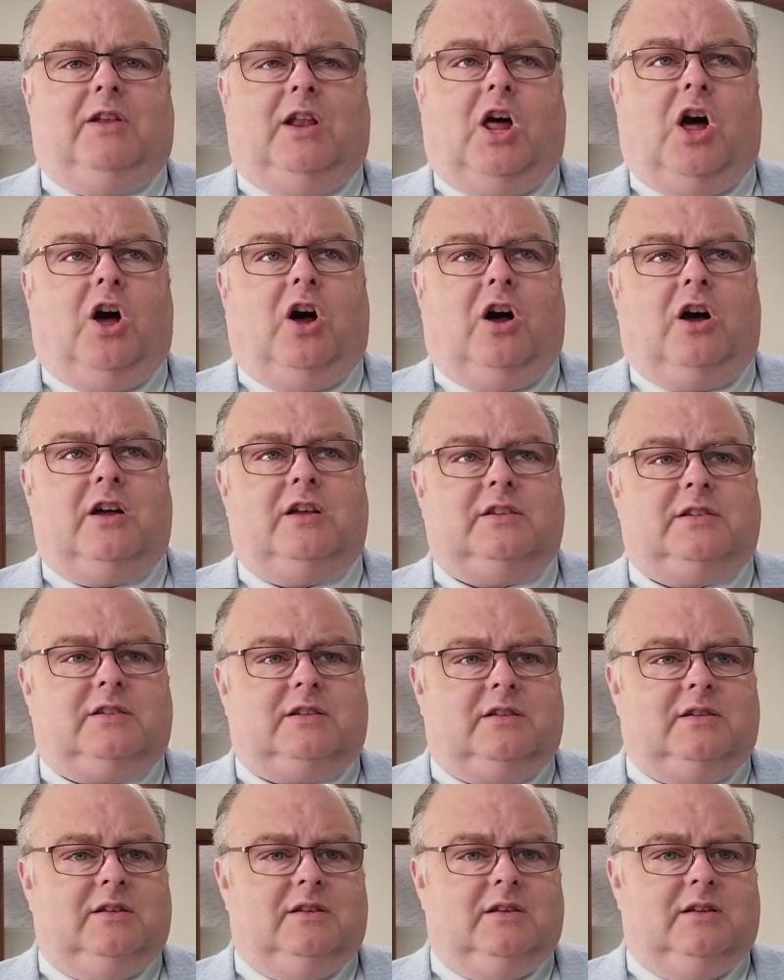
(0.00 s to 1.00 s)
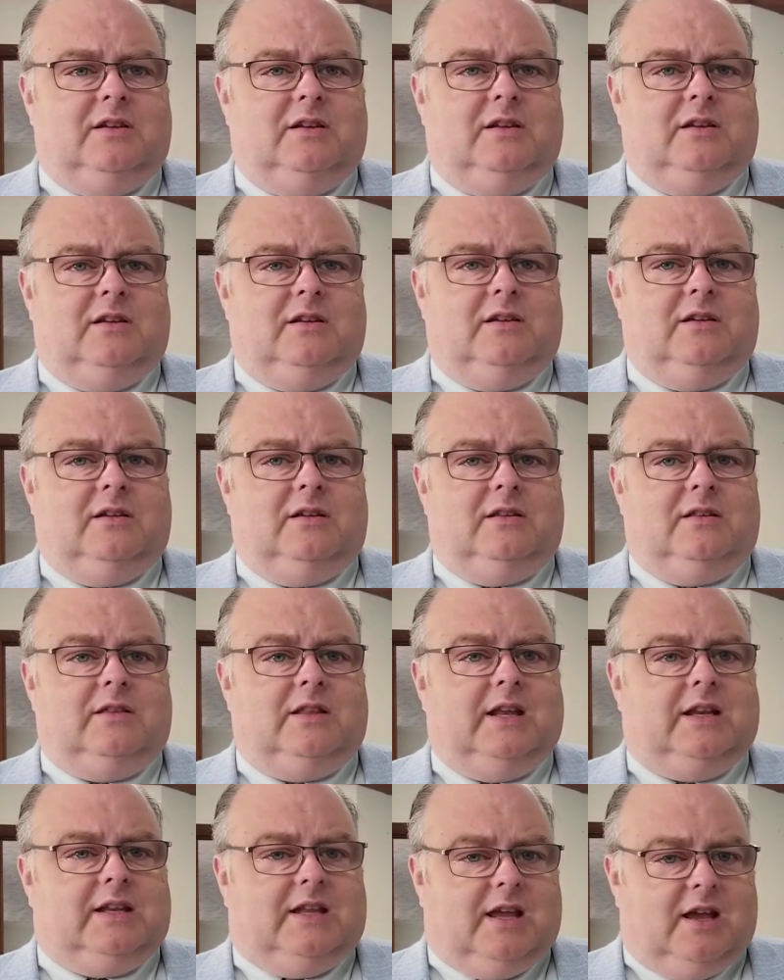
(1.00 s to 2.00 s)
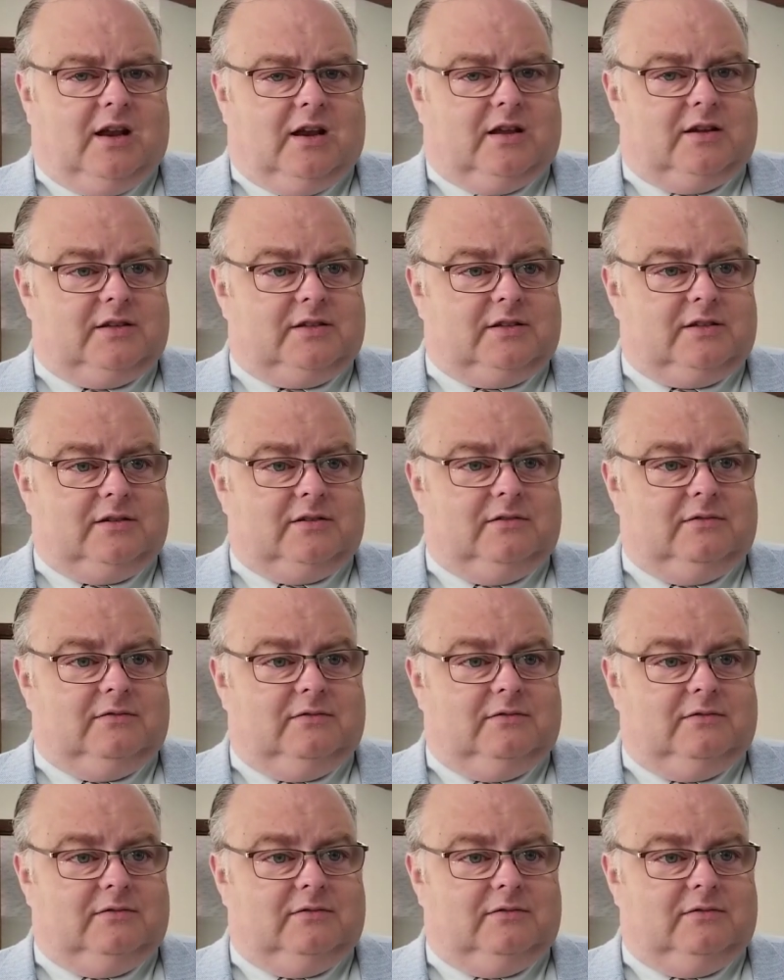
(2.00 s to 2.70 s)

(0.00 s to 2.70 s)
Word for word: laws, they'd kill us.